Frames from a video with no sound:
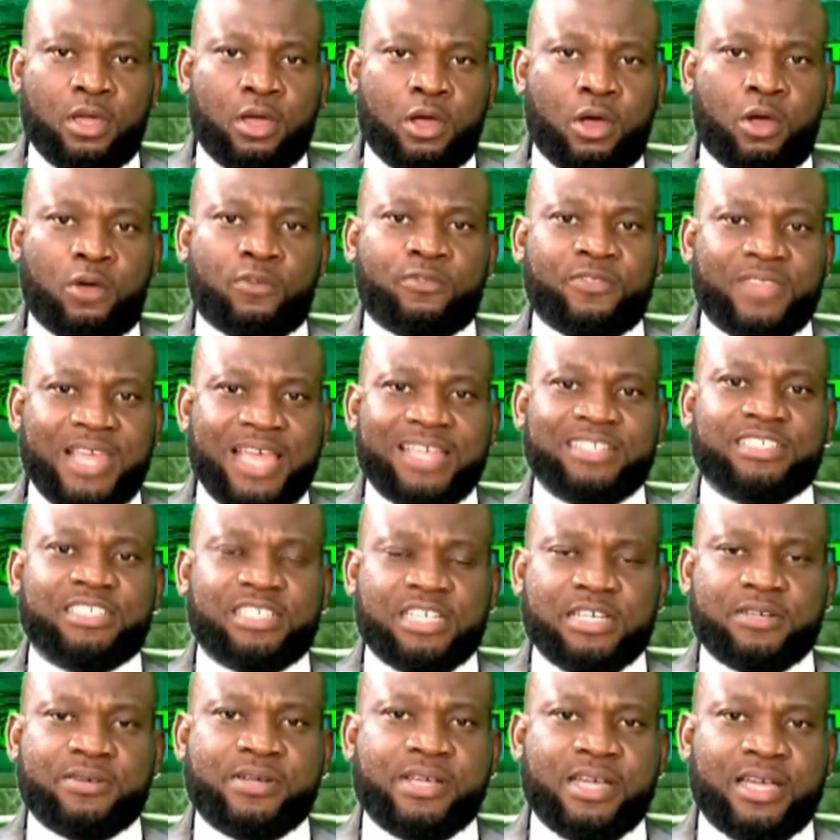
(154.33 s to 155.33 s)
of
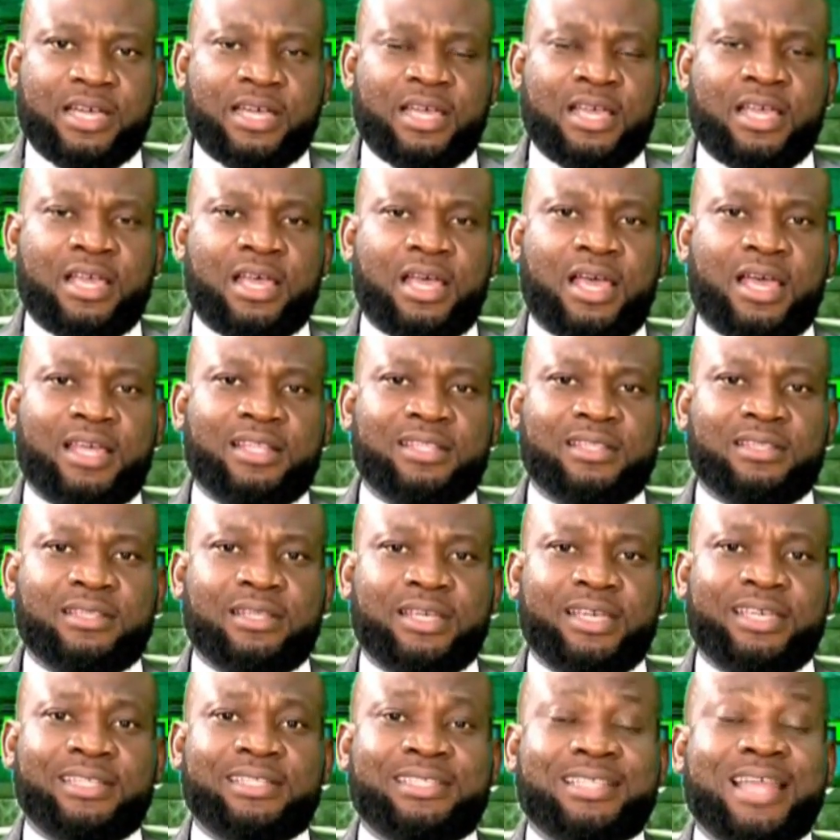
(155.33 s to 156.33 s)
Nigeria. And
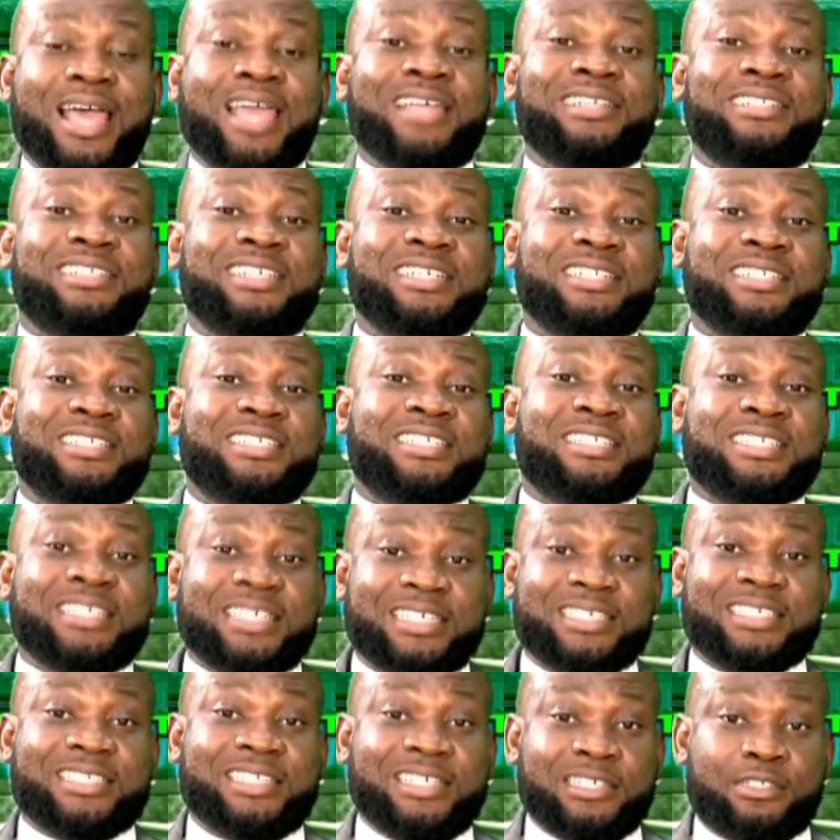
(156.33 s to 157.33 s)
in
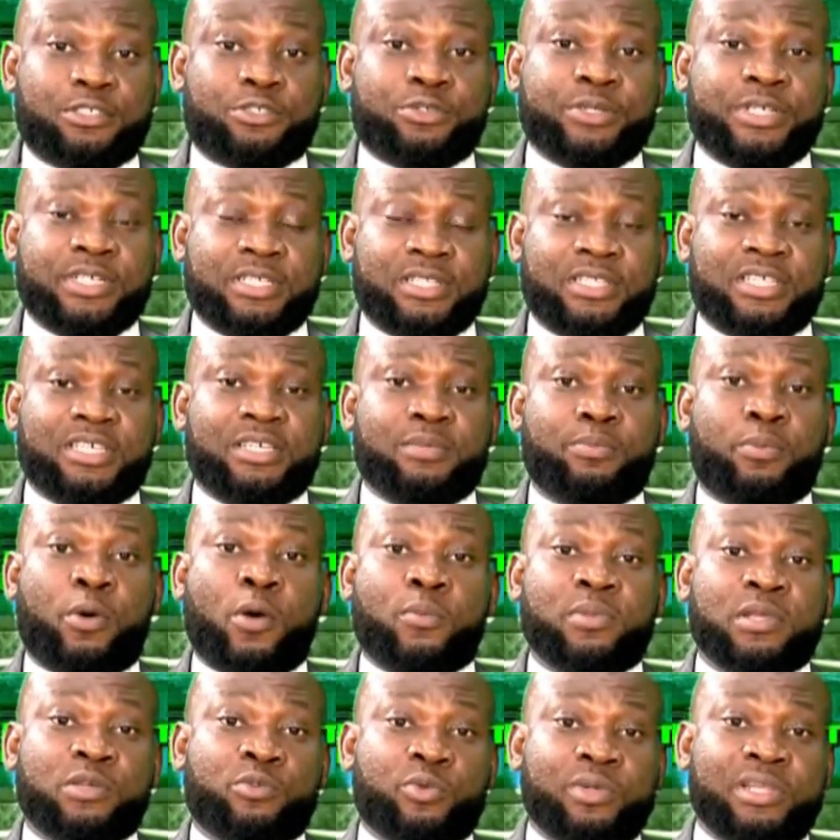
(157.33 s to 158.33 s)
1963, the
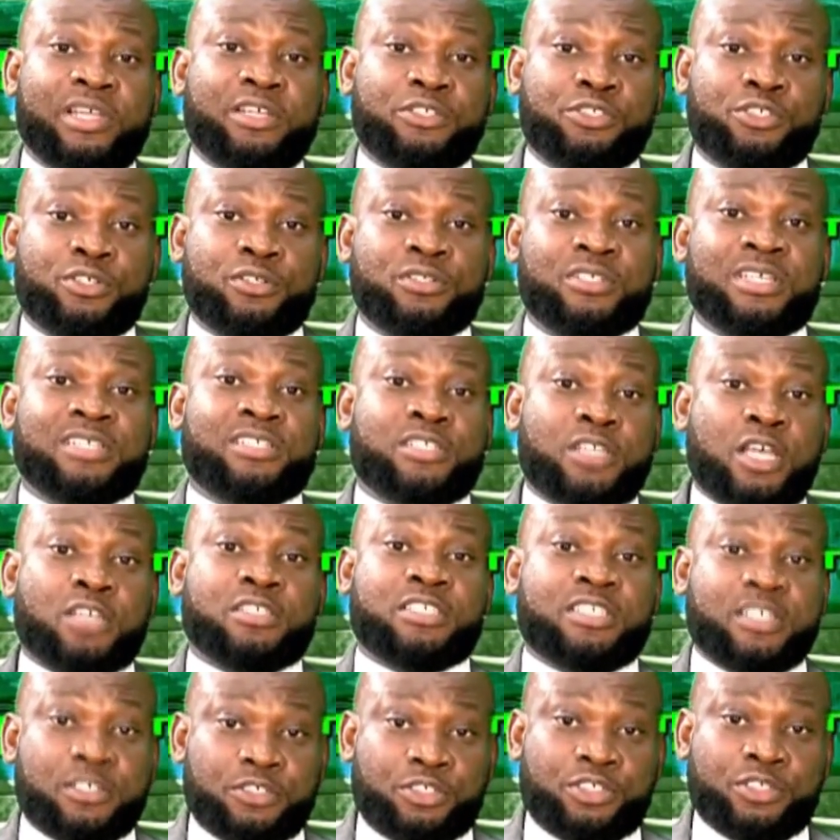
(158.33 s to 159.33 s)
Public Relations
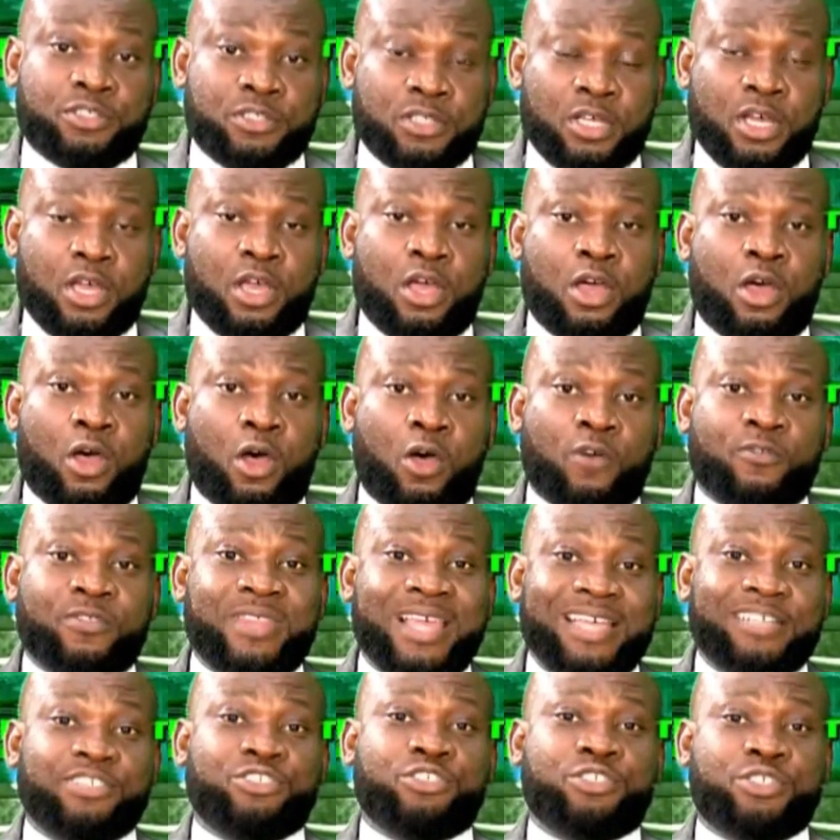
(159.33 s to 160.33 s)
Association of
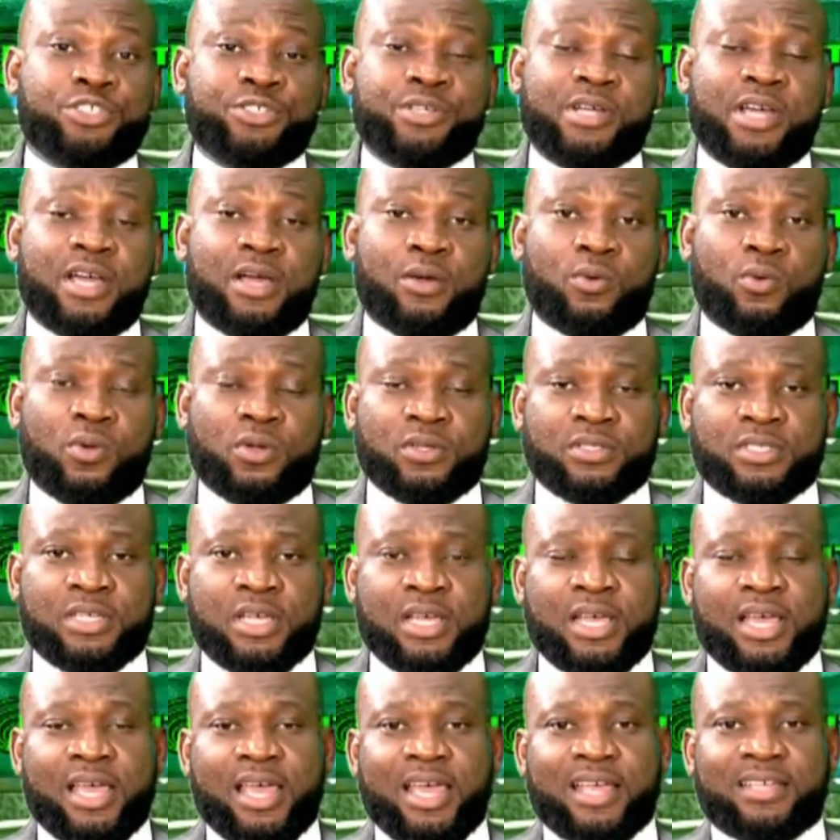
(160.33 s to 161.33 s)
Nigeria was
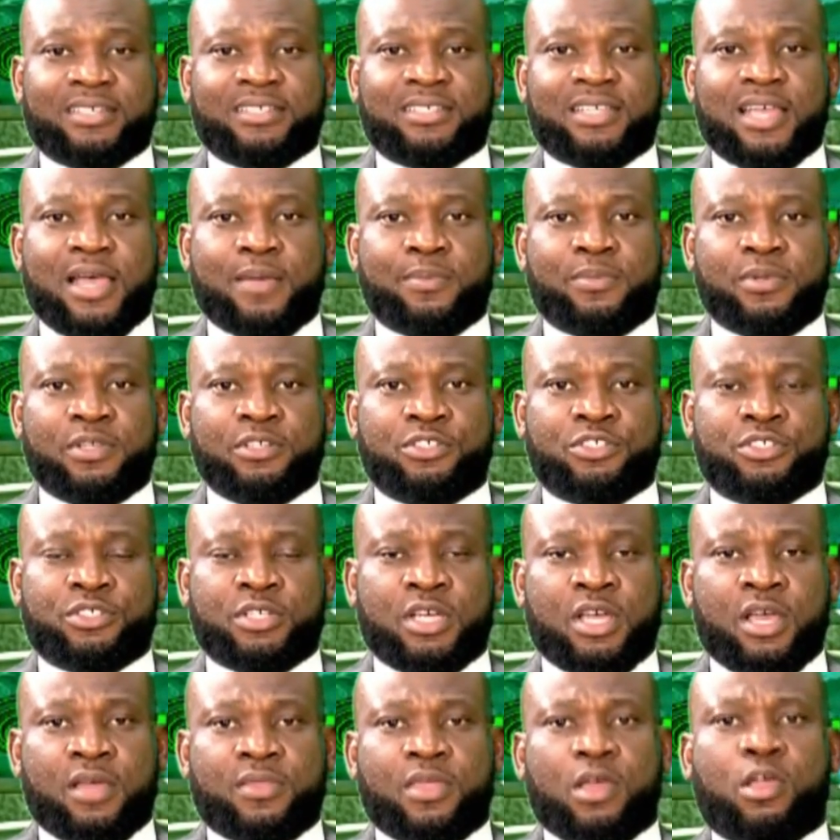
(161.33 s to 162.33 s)
established.
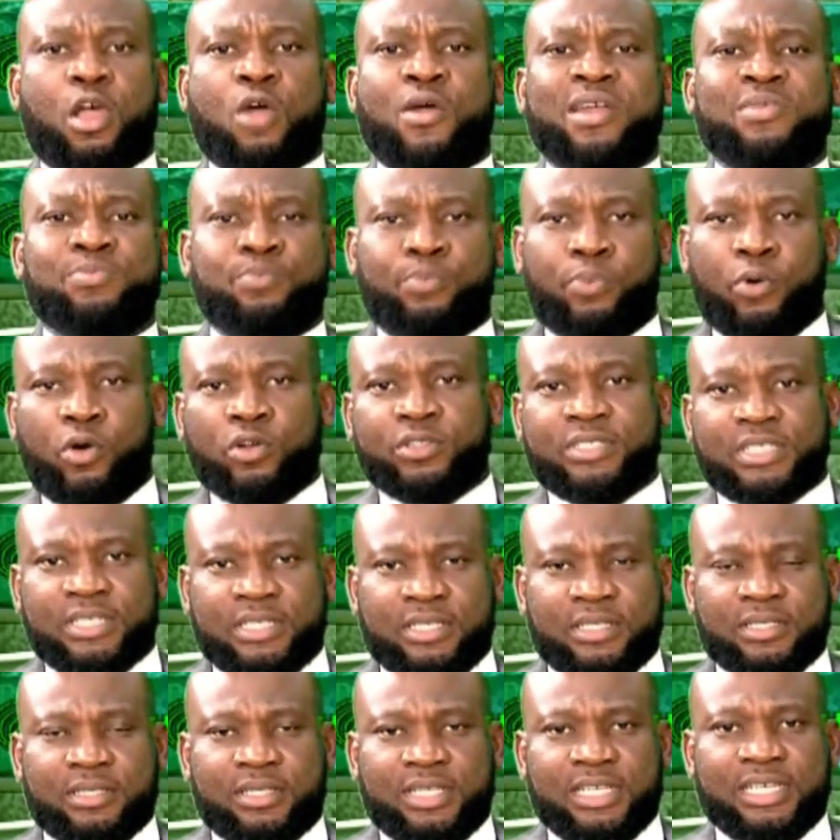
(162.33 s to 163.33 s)
The current
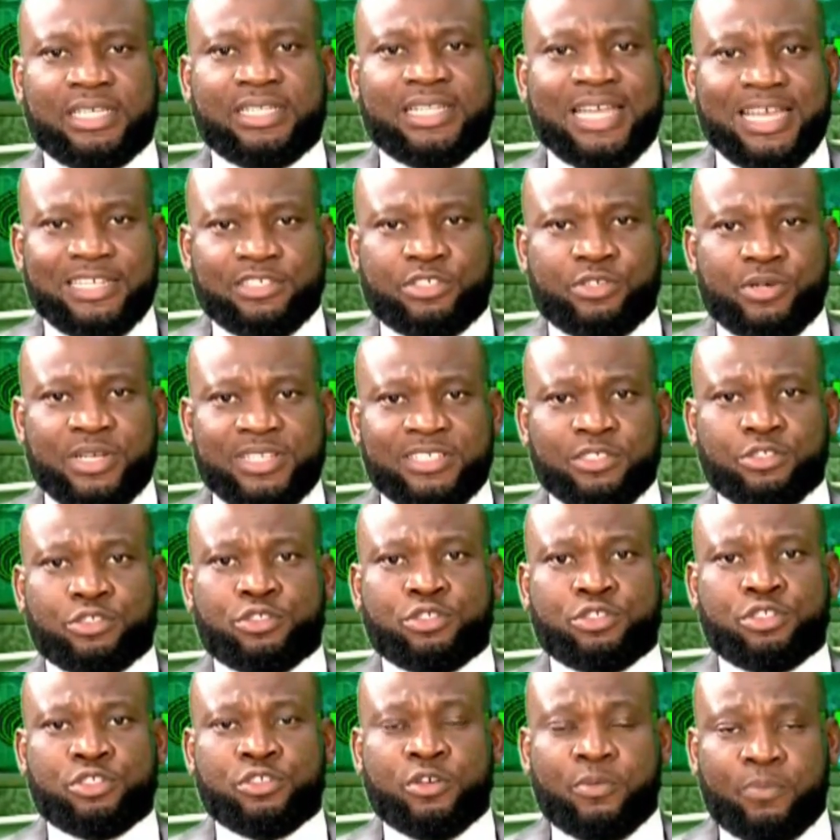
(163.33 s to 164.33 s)
body, the Nigerian
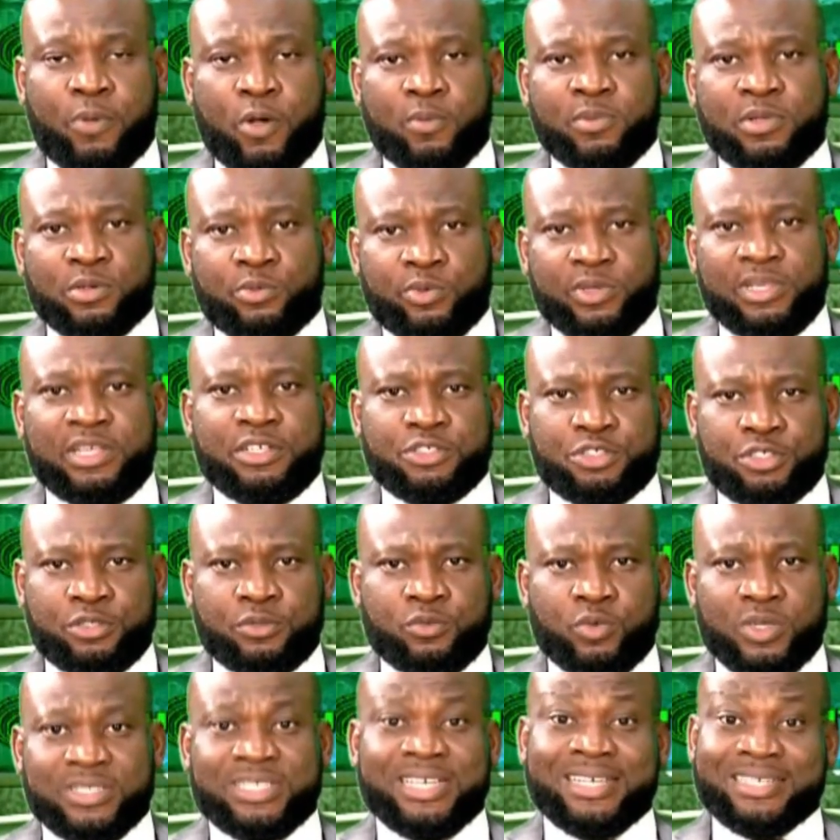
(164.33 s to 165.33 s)
Institute of Public
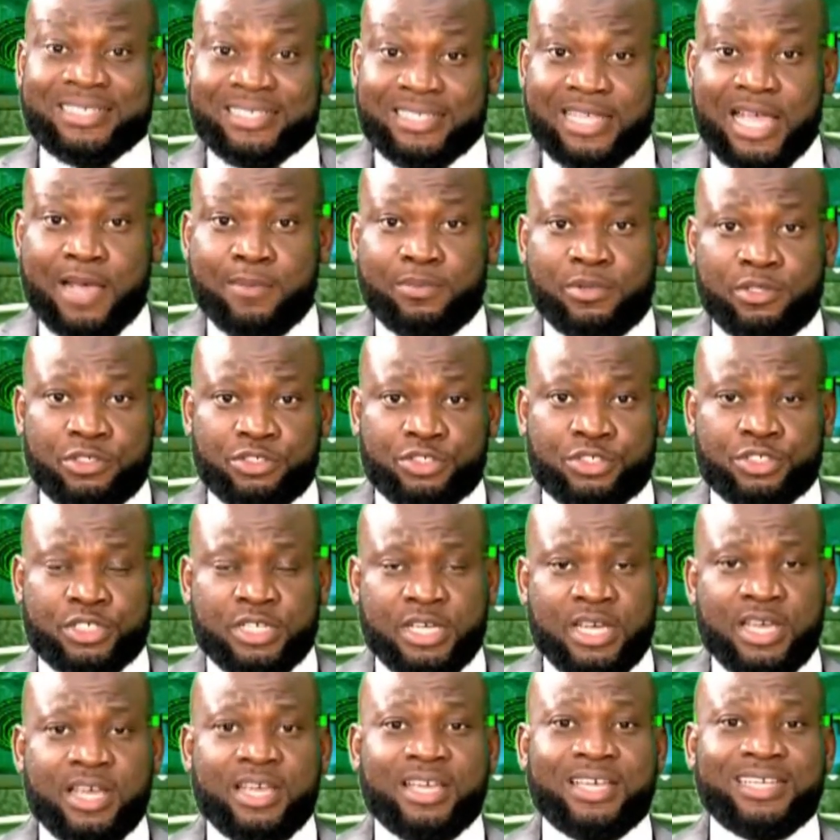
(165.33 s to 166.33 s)
Relations, was established
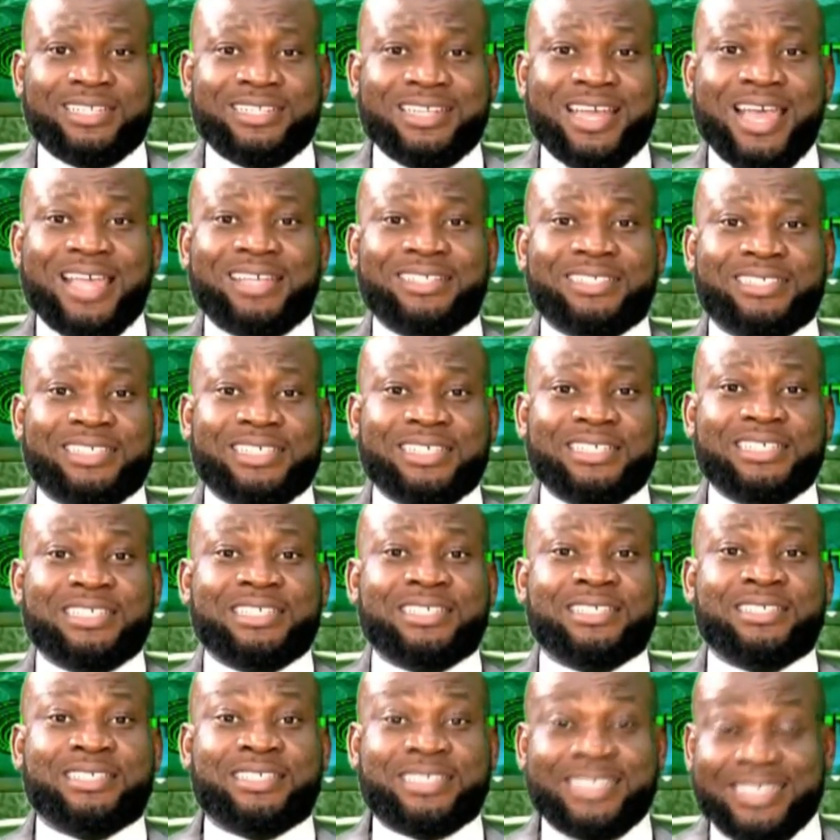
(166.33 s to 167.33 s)
in
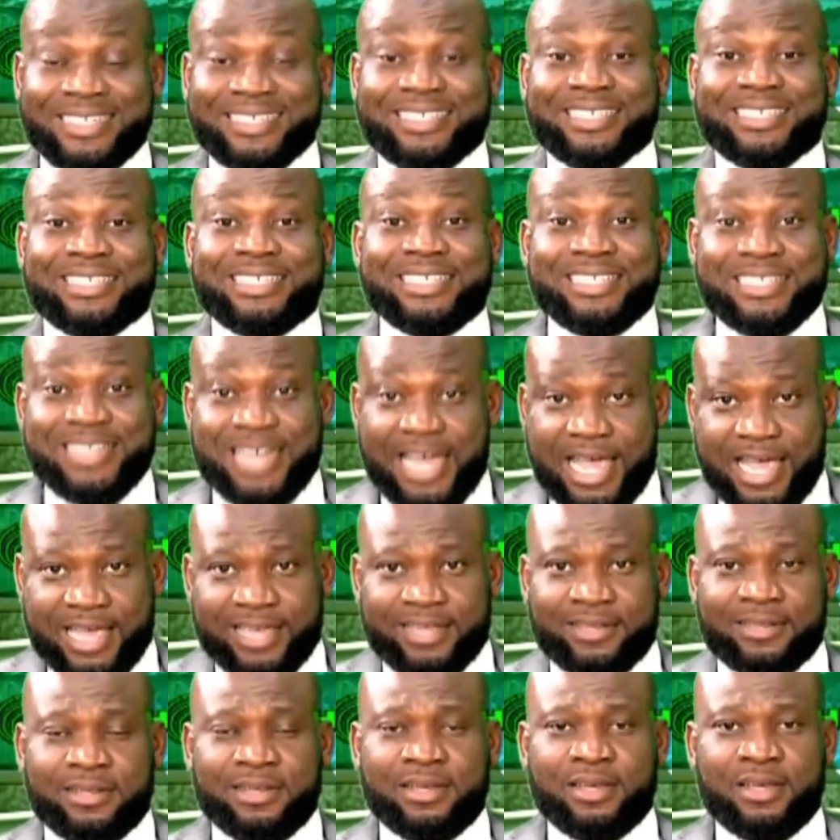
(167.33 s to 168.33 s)

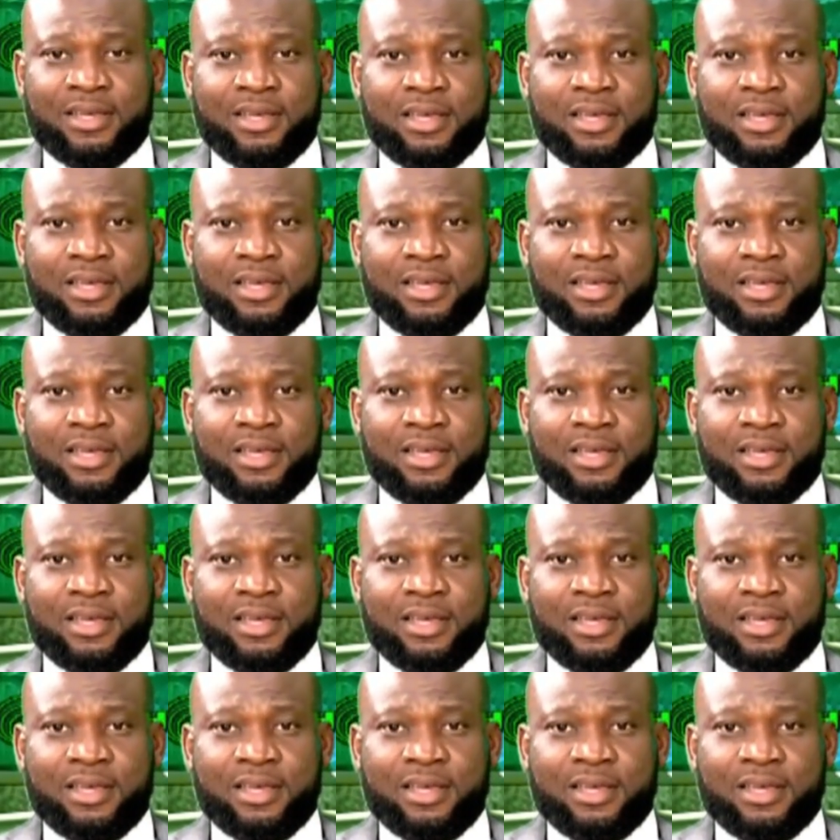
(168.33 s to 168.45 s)
1969.